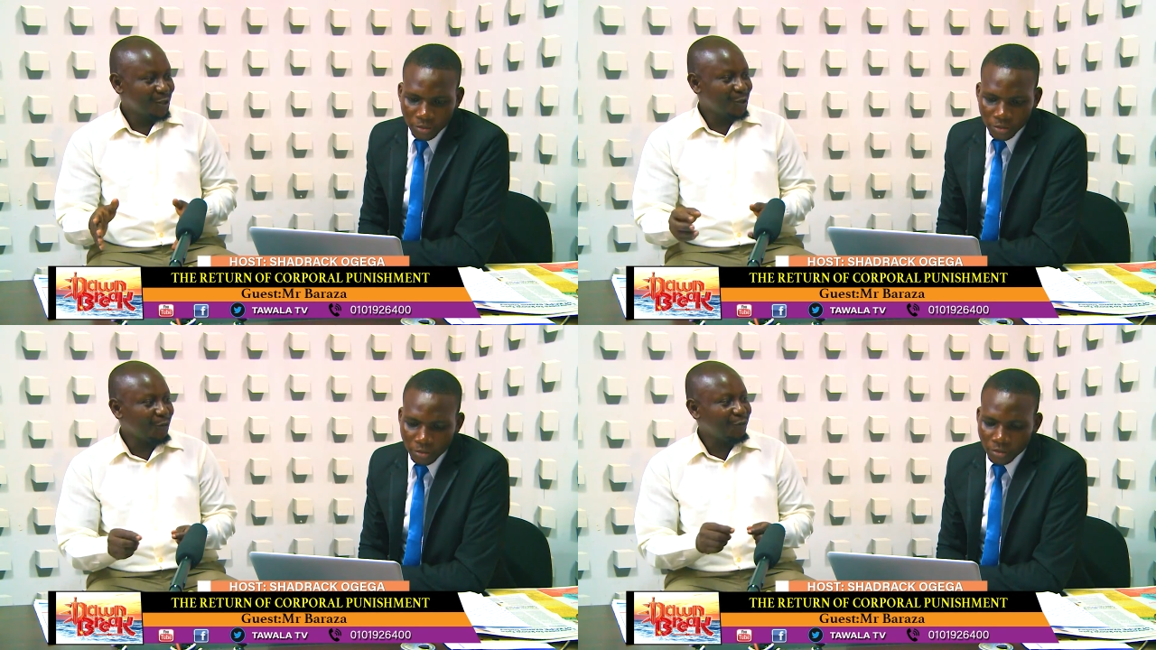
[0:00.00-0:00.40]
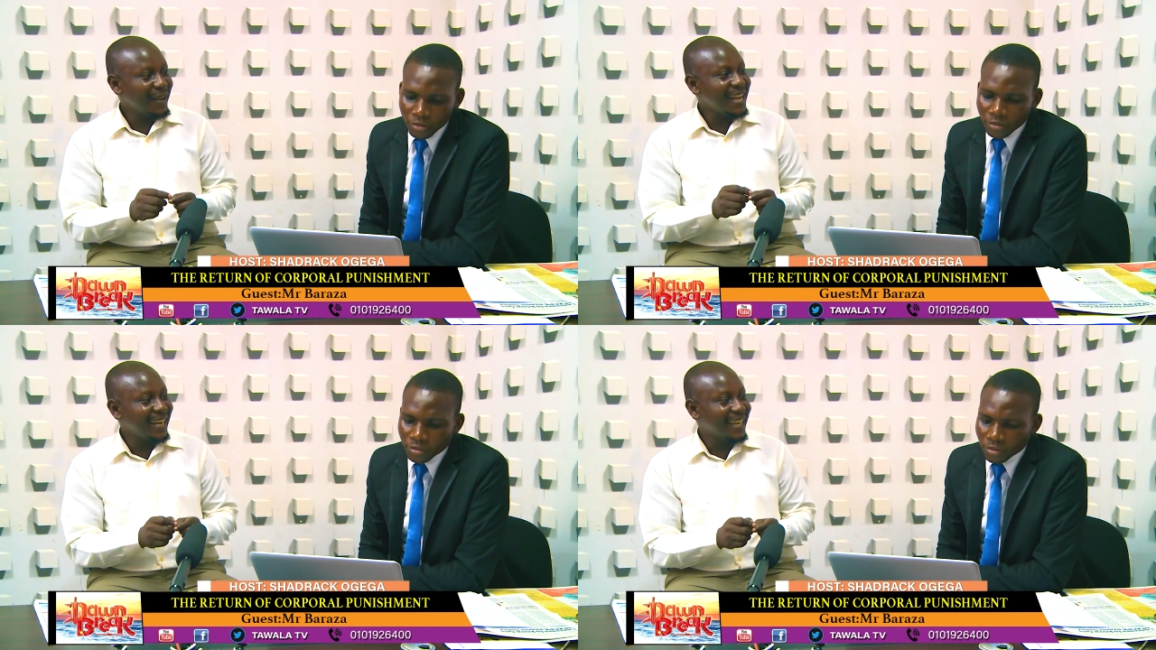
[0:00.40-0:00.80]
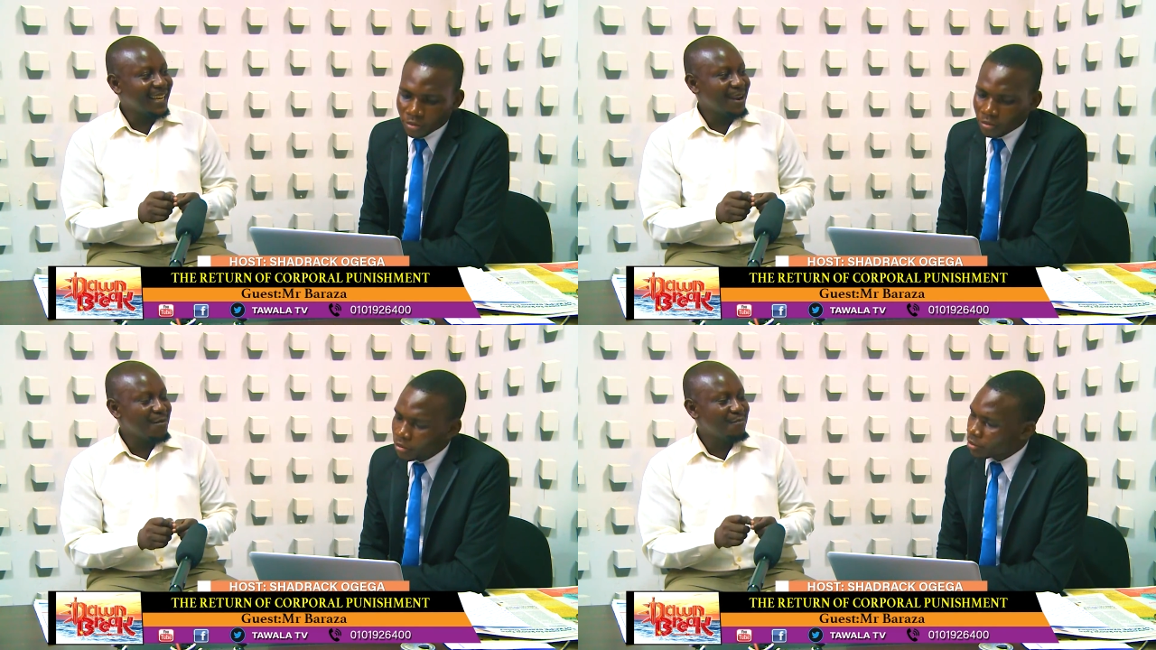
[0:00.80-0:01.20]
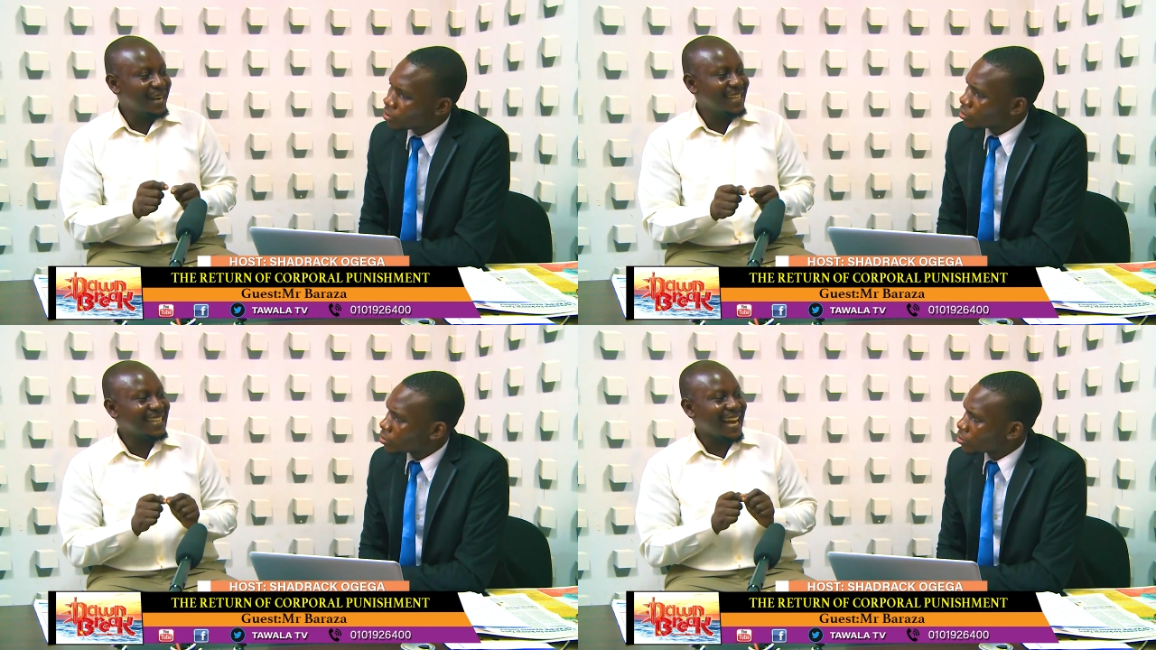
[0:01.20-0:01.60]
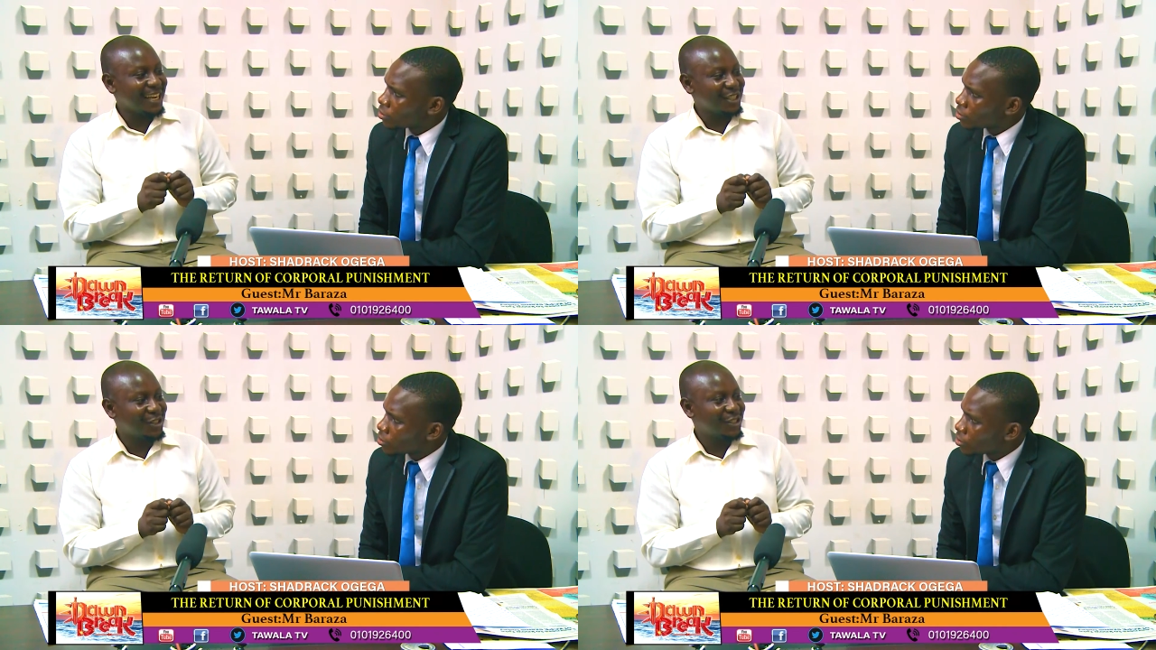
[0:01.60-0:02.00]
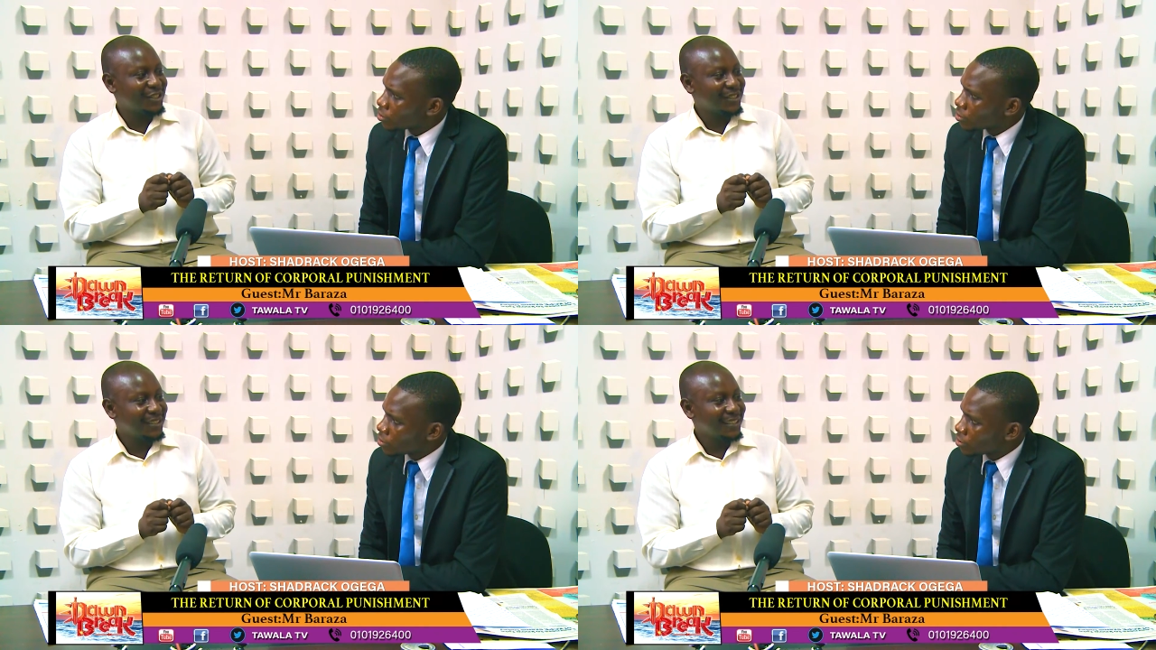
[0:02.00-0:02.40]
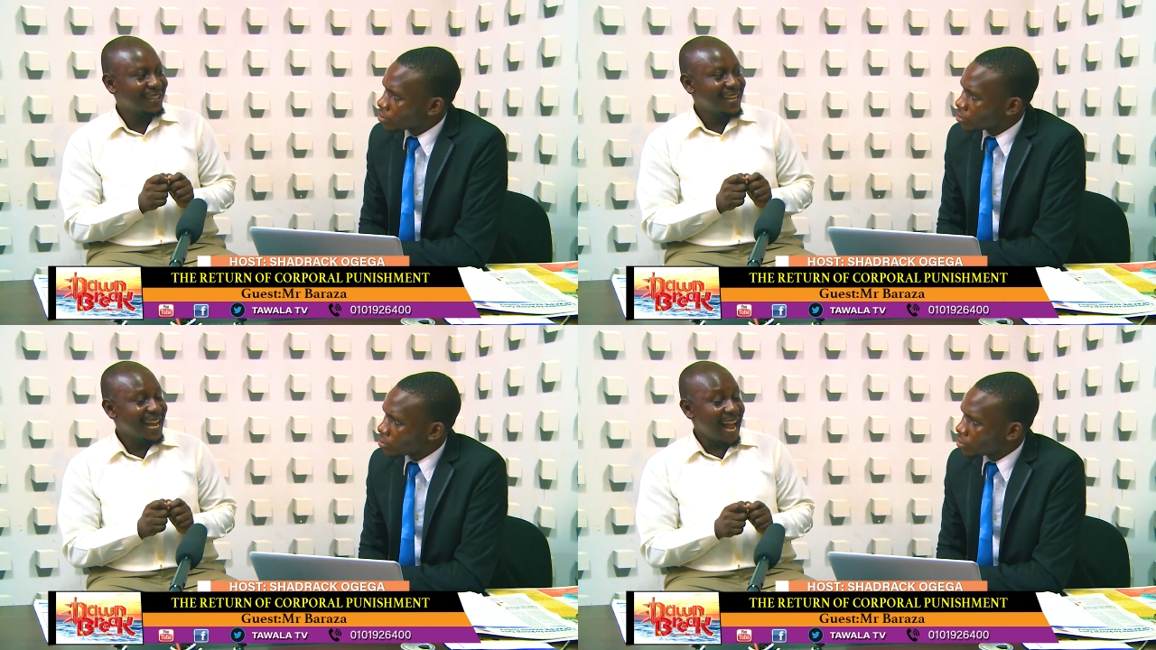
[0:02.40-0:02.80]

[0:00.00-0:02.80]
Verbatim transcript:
Speaker 1: So failing brings courage. Mm -hmm.